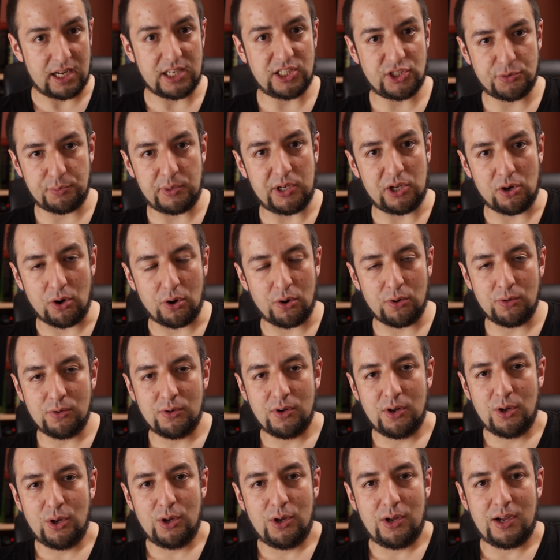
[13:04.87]
HBO
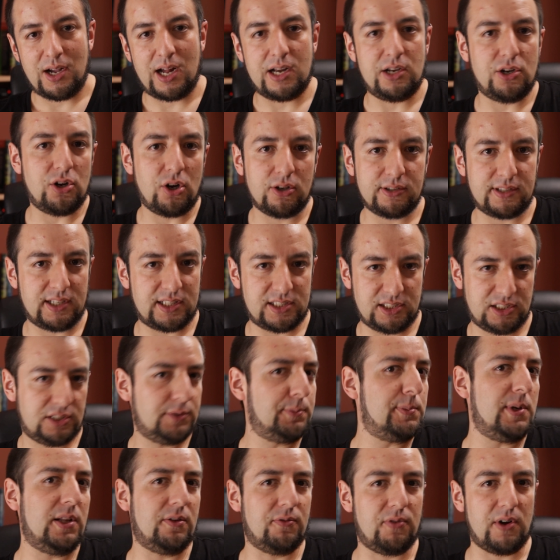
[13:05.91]
and not at
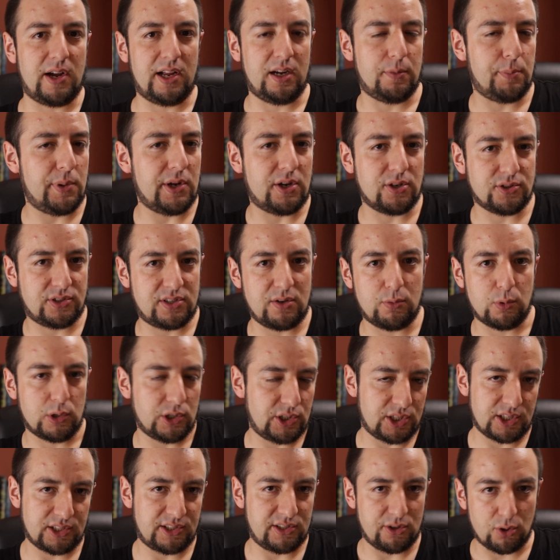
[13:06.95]
Spitfire because they were
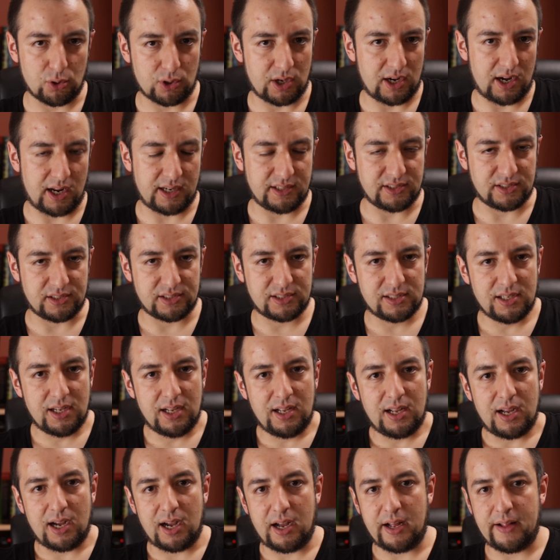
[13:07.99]
just the organizers.
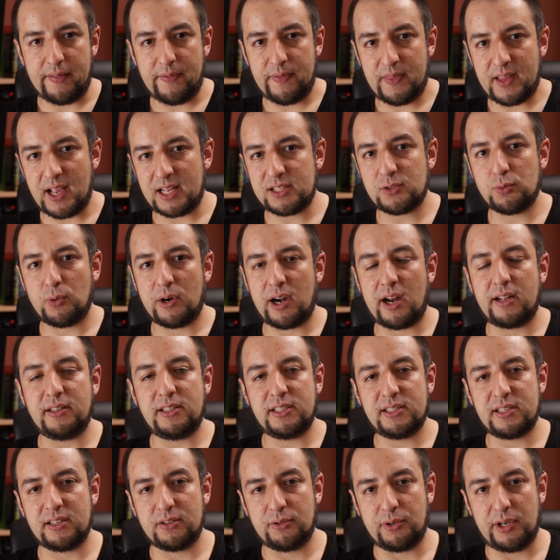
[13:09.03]
And that's where I
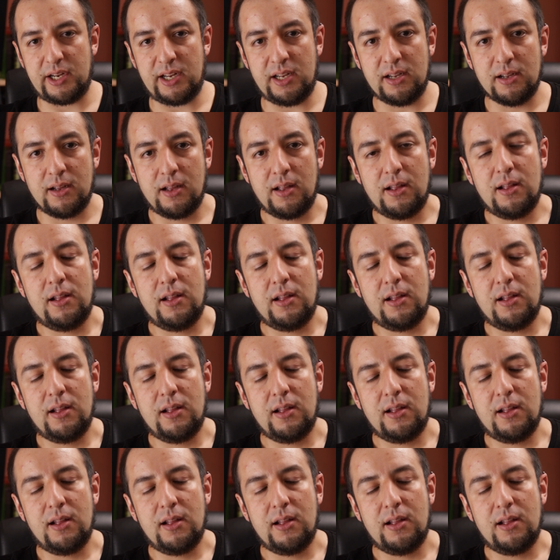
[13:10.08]
disagree.